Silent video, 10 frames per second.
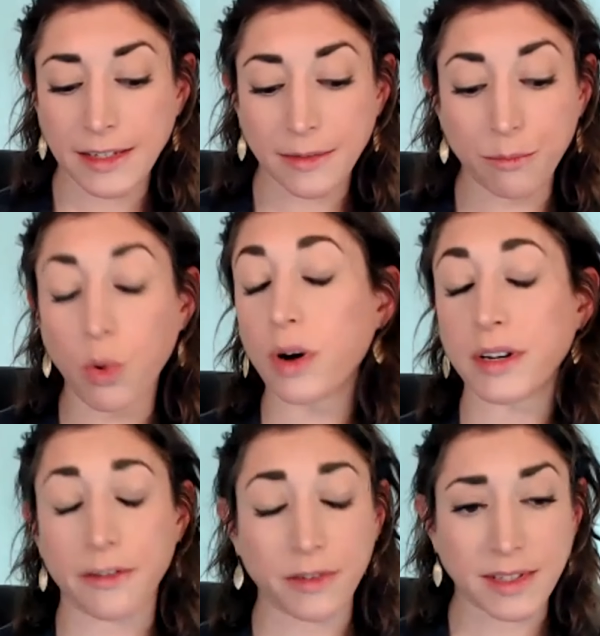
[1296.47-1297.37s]
more
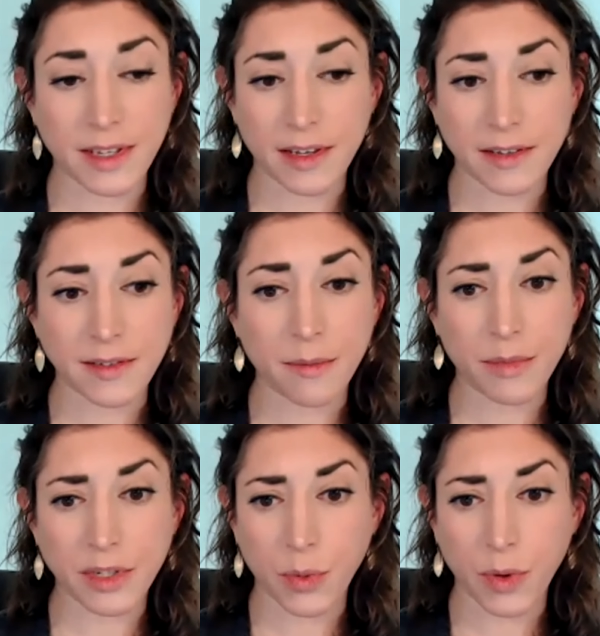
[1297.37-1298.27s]
differences
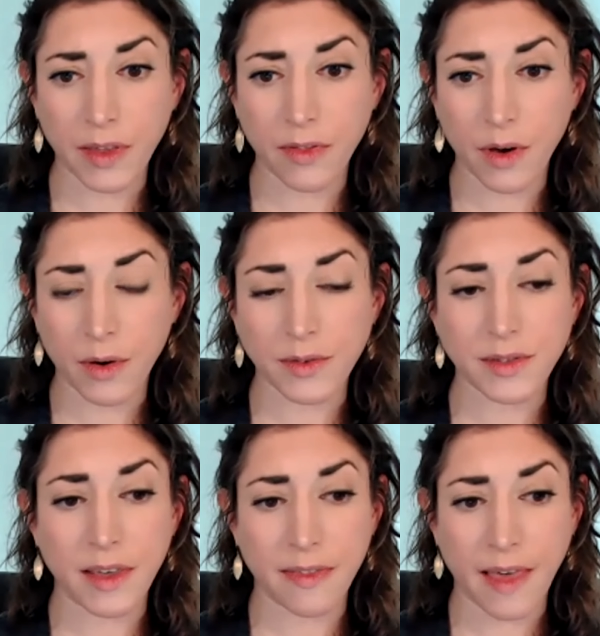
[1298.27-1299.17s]
between
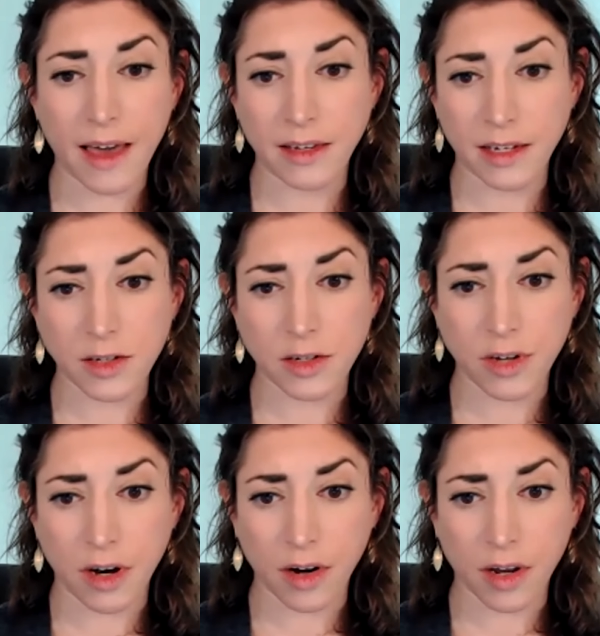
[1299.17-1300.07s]
those in that initial
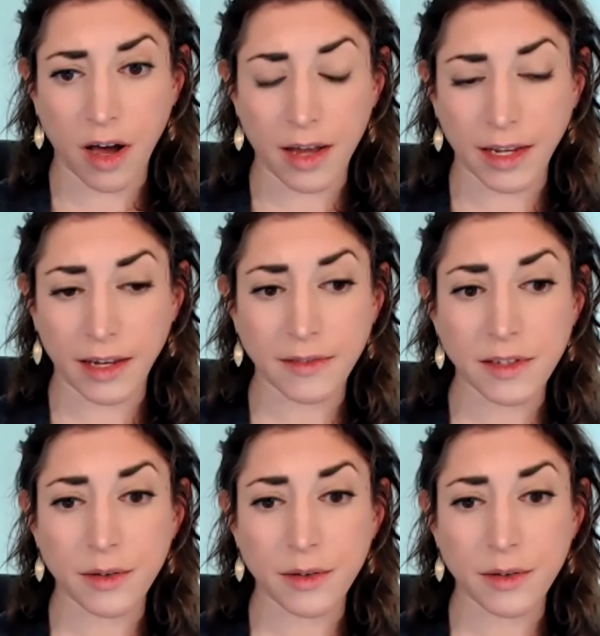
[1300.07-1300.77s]
target audience.